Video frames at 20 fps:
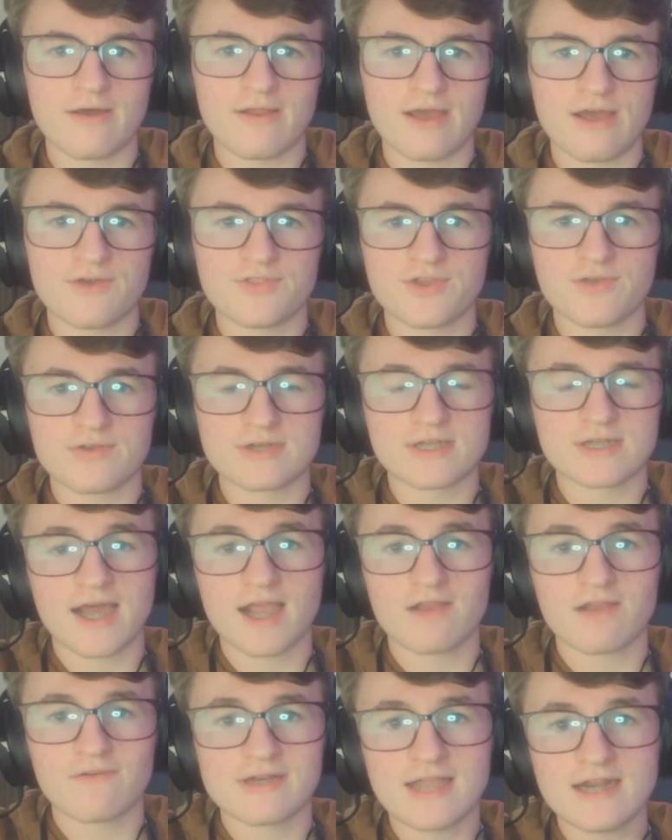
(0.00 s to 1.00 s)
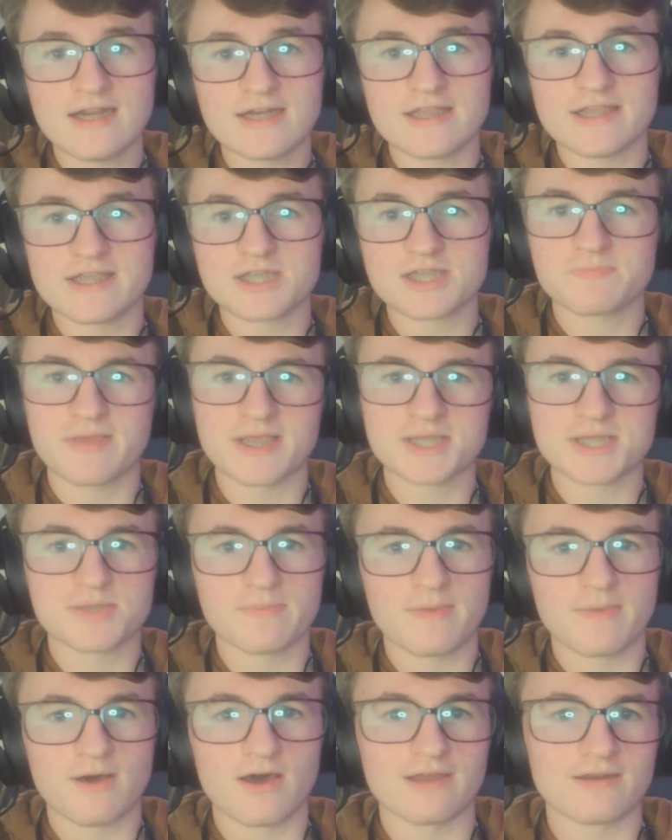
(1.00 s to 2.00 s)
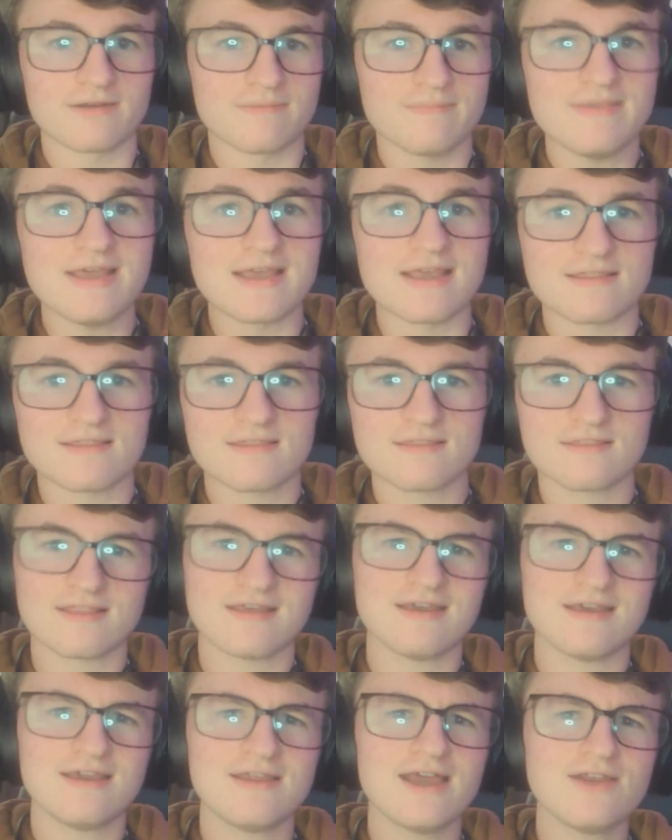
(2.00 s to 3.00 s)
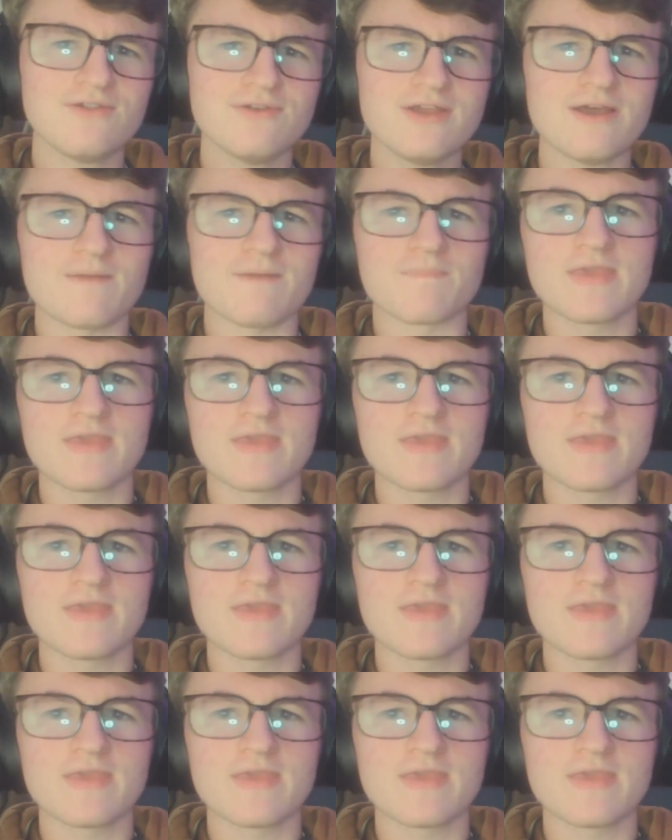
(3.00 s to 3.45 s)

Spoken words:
how their entire identity is based upon a myth. I don't know.